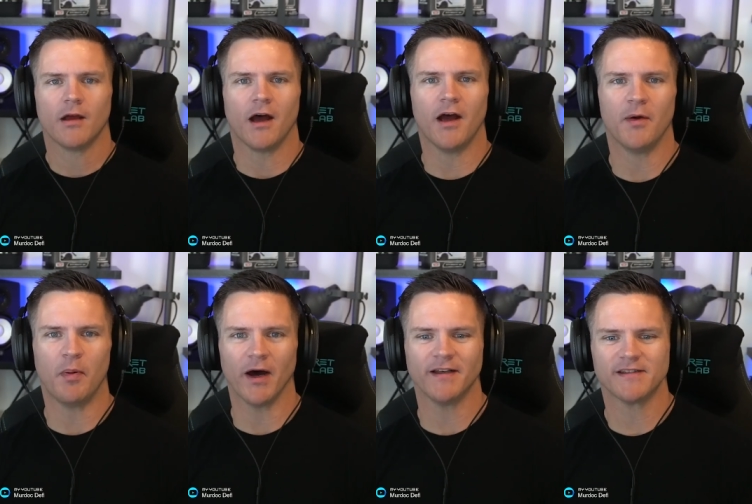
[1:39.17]
uh,
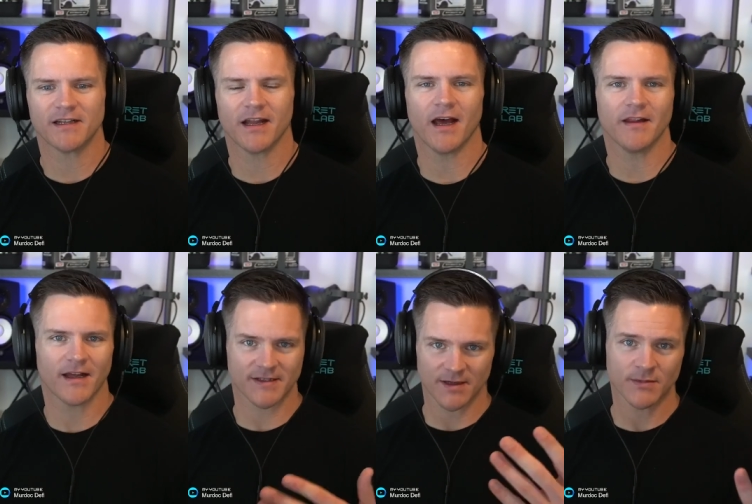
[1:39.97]
but uh,
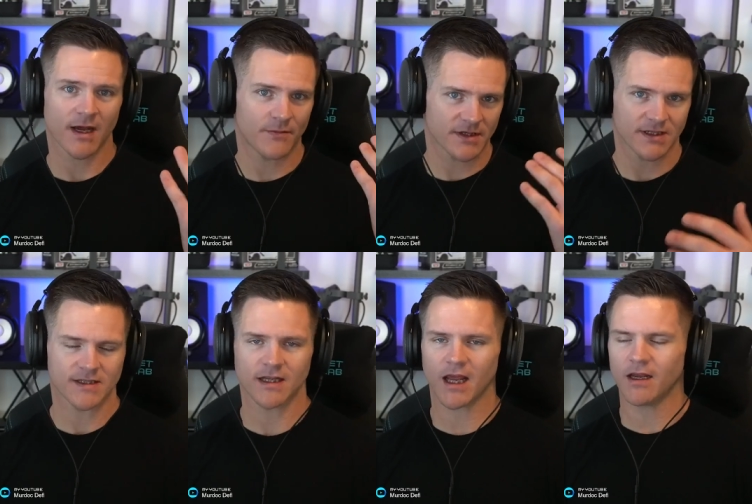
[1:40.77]
that sometimes
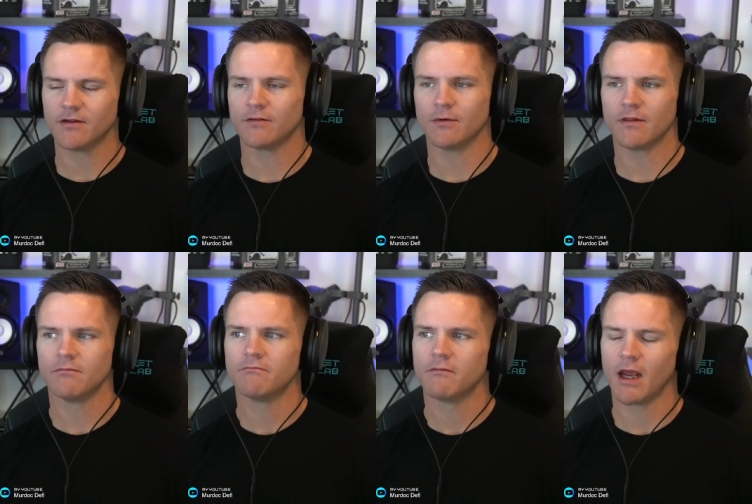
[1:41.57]
is the case with
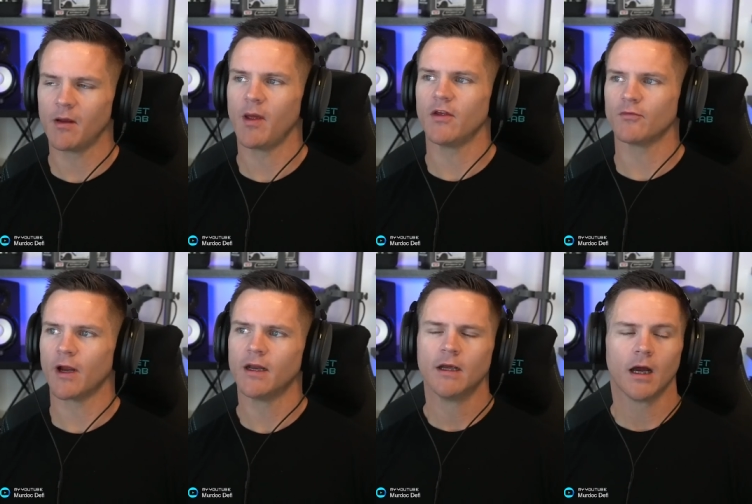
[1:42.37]
AMAs,
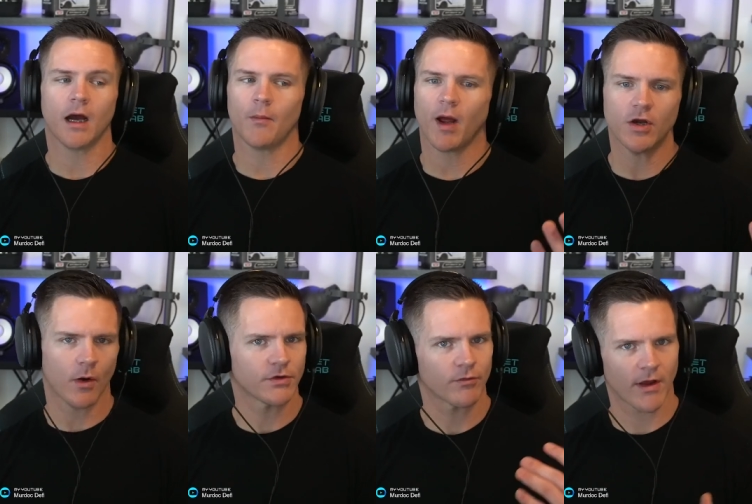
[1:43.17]
right? Um, I
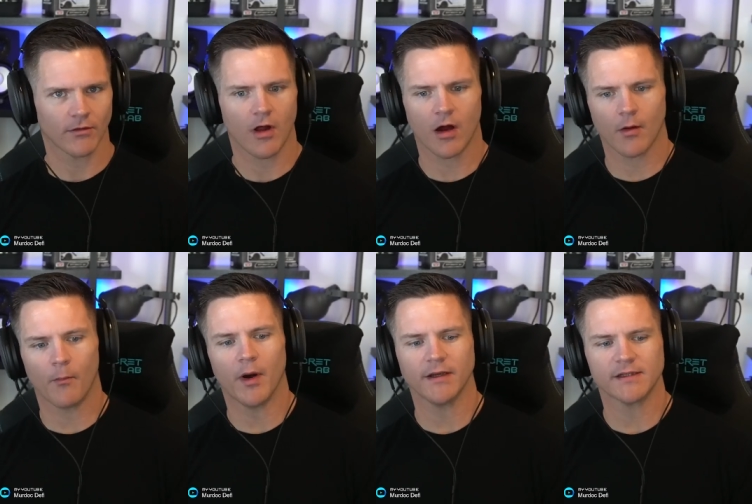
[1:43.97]
know it's rather long,
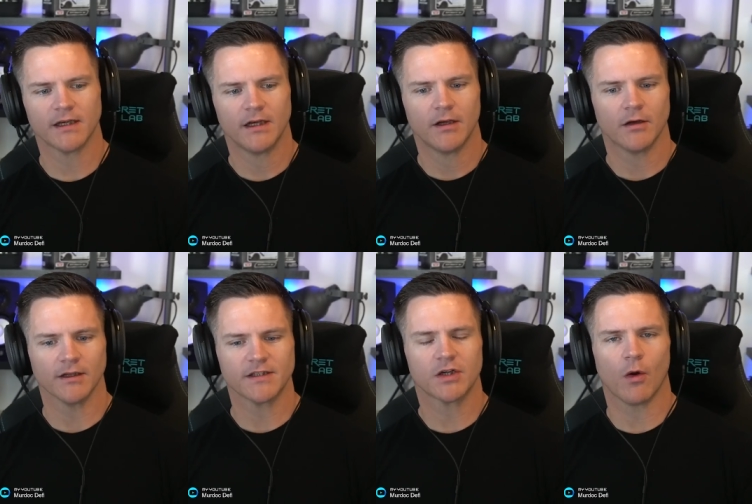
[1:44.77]
but
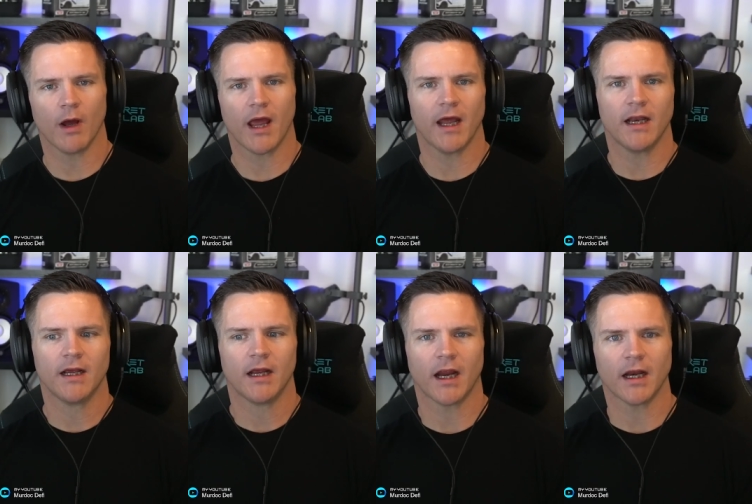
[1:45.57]
let's go ahead
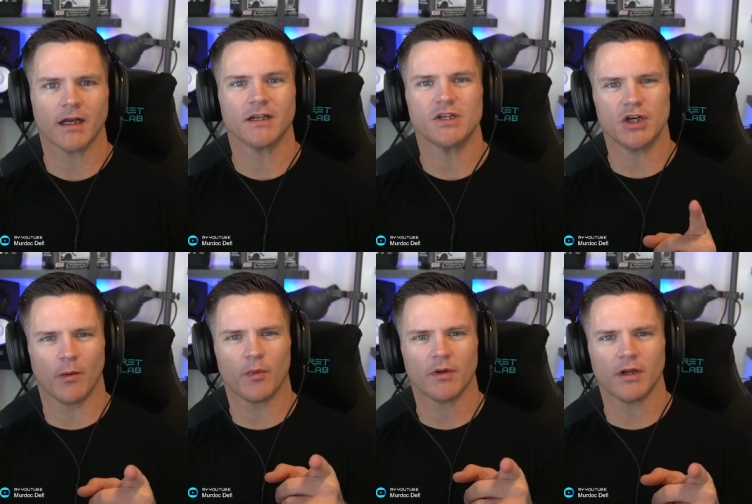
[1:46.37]
and
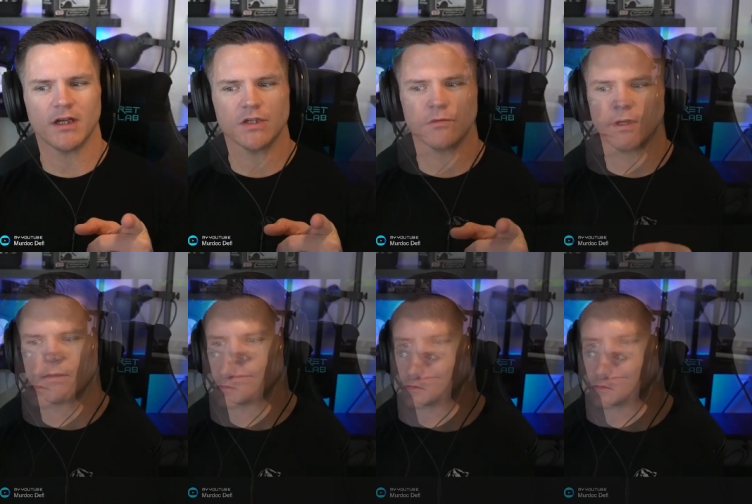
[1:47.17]
jump into it.